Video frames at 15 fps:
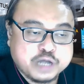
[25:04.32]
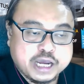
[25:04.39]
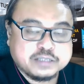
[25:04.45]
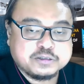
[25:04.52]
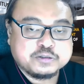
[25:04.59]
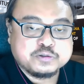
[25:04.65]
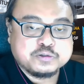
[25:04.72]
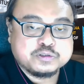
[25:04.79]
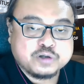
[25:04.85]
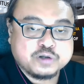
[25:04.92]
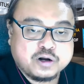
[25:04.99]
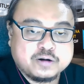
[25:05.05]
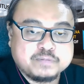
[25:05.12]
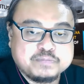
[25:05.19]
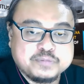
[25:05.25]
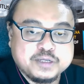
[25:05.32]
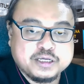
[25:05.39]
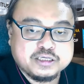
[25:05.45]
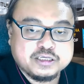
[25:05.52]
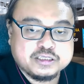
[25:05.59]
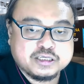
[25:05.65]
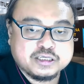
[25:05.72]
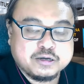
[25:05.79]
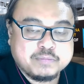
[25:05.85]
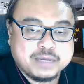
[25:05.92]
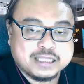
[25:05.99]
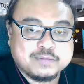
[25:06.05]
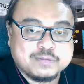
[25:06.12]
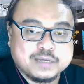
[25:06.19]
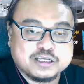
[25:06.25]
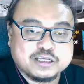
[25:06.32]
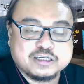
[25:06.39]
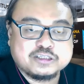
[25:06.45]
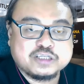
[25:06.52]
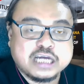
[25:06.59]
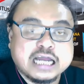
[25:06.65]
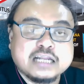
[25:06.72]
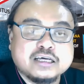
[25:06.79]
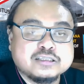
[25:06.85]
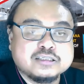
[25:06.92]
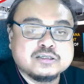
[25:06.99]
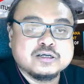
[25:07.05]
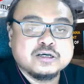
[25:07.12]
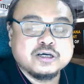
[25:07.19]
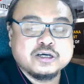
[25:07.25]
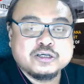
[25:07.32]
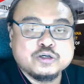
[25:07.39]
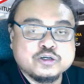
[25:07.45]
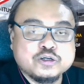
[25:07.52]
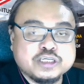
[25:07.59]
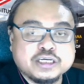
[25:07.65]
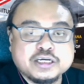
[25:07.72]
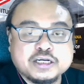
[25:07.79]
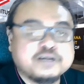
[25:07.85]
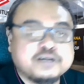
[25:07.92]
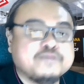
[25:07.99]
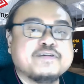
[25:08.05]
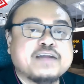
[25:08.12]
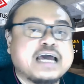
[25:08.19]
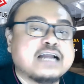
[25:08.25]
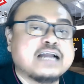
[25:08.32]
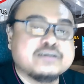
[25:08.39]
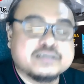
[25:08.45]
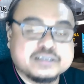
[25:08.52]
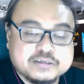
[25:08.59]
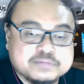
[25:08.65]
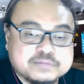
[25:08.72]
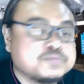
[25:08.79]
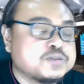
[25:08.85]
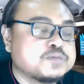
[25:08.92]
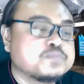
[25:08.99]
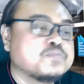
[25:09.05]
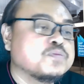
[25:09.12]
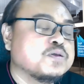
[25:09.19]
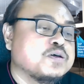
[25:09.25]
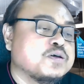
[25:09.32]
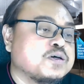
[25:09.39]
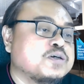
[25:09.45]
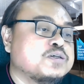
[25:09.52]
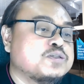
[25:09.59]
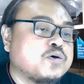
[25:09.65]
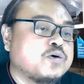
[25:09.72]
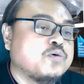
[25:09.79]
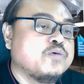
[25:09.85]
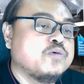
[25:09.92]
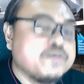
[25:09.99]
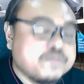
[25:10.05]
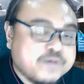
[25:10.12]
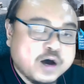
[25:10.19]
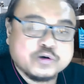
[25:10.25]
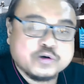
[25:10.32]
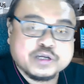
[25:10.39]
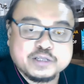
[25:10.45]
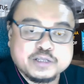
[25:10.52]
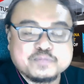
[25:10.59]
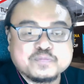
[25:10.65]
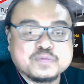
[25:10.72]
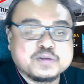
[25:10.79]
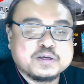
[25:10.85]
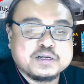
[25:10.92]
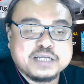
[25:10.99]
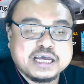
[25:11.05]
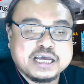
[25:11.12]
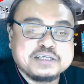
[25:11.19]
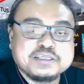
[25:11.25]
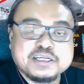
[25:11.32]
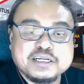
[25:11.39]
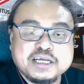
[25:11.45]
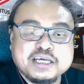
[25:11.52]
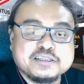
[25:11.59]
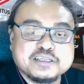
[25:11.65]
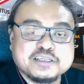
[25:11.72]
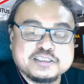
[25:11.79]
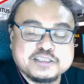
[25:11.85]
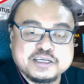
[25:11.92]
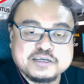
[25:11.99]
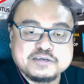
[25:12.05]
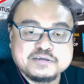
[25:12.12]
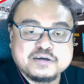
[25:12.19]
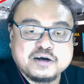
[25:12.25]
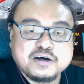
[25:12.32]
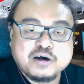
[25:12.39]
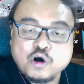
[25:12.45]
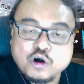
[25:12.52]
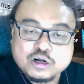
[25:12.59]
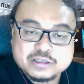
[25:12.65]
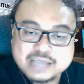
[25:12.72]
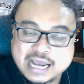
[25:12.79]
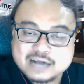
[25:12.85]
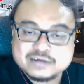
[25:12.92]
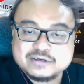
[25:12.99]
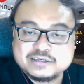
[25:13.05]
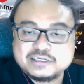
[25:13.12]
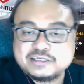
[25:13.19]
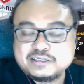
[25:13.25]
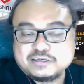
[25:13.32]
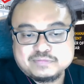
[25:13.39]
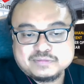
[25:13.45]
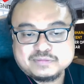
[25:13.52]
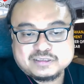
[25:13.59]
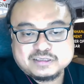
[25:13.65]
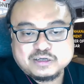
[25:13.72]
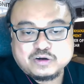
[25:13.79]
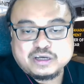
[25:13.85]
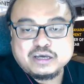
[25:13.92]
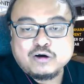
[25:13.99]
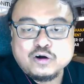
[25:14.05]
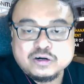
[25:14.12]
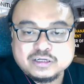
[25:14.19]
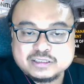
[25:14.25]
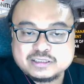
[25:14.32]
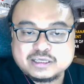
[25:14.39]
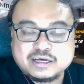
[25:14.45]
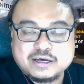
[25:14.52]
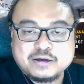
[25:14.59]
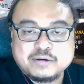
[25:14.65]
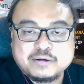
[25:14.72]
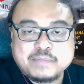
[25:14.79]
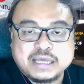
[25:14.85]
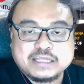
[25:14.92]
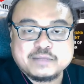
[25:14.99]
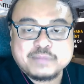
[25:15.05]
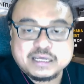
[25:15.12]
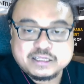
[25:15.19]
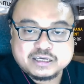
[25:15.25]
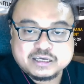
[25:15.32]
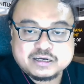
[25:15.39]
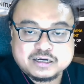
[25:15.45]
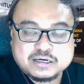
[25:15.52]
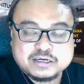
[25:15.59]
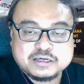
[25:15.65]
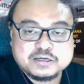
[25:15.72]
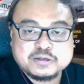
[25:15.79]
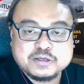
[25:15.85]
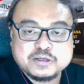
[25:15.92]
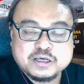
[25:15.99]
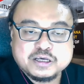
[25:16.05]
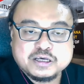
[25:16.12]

trying to solve these mathematical challenge using a different algorithms. So we found there is an interesting old algorithms, not old mathematical